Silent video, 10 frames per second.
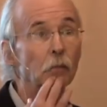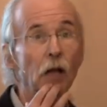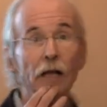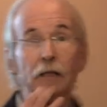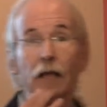
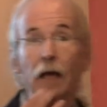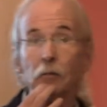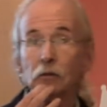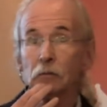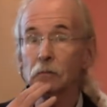black
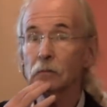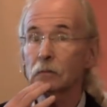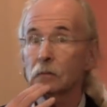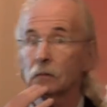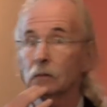cabin,
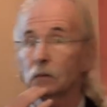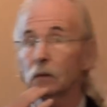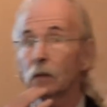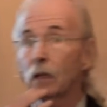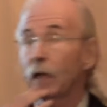
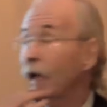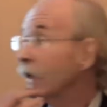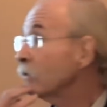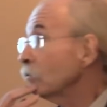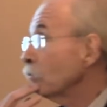
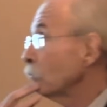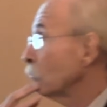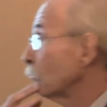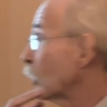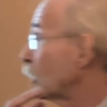and
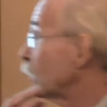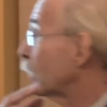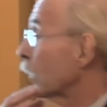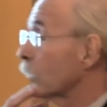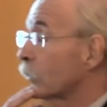the
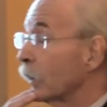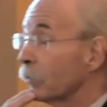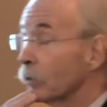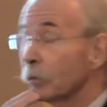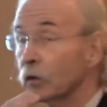details
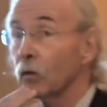differ, but